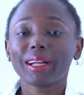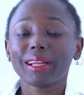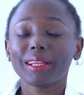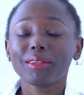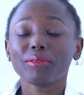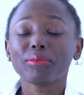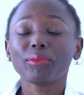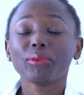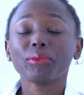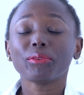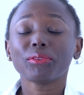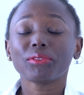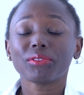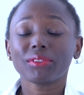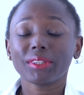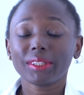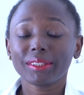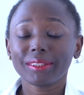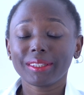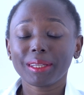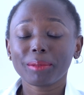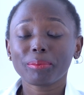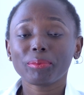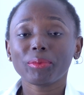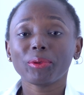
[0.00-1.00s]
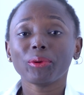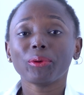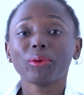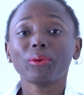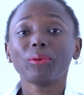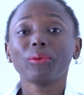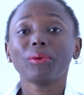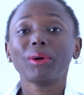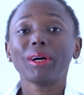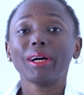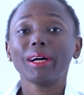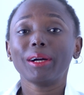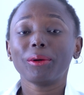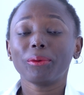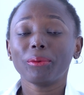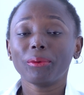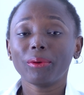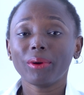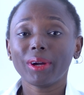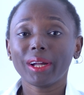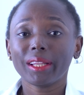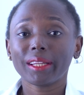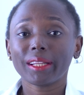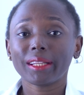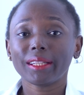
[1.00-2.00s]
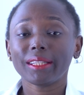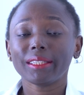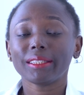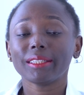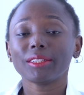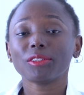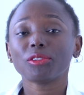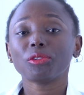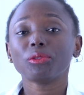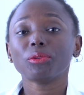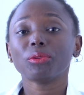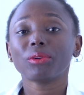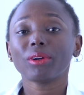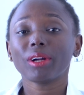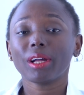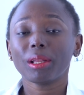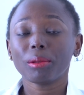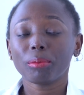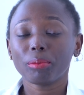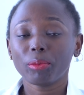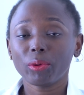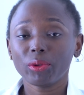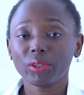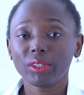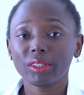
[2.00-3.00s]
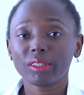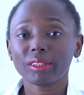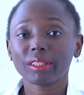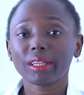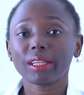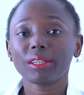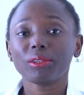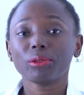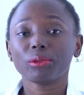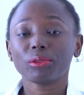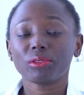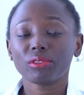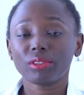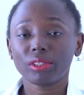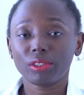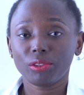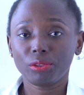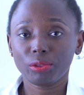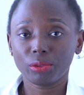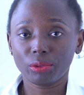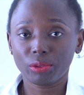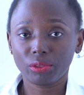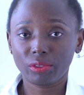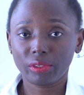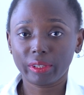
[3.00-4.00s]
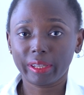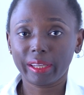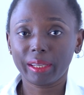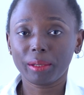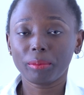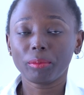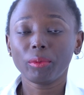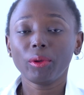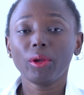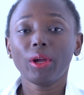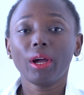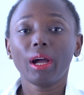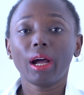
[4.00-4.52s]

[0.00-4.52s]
if you set up your Google Analytics, you can monitor your session time,